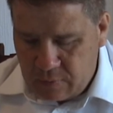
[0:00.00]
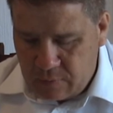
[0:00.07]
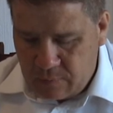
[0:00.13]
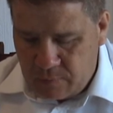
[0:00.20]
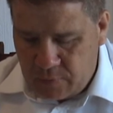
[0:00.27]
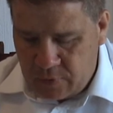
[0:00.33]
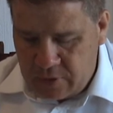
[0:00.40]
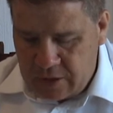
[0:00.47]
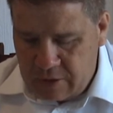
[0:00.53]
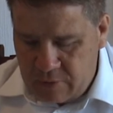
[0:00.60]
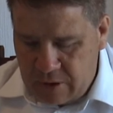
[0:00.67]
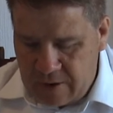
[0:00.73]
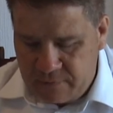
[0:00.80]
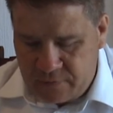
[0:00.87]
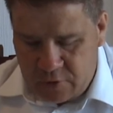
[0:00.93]
for
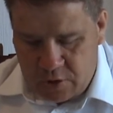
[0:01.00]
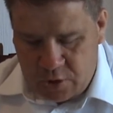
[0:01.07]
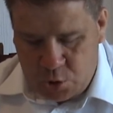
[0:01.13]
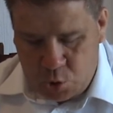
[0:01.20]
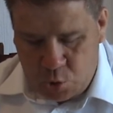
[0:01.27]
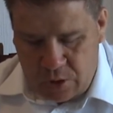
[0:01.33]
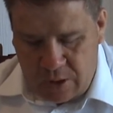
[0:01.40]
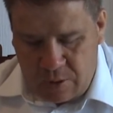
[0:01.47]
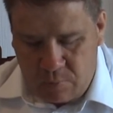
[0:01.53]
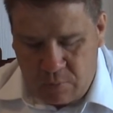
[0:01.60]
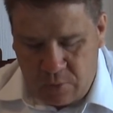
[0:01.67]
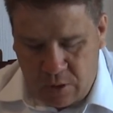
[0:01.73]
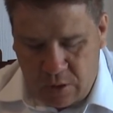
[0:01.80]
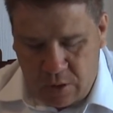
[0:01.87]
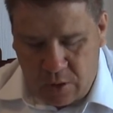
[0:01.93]
hereafter, to
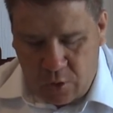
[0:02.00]
him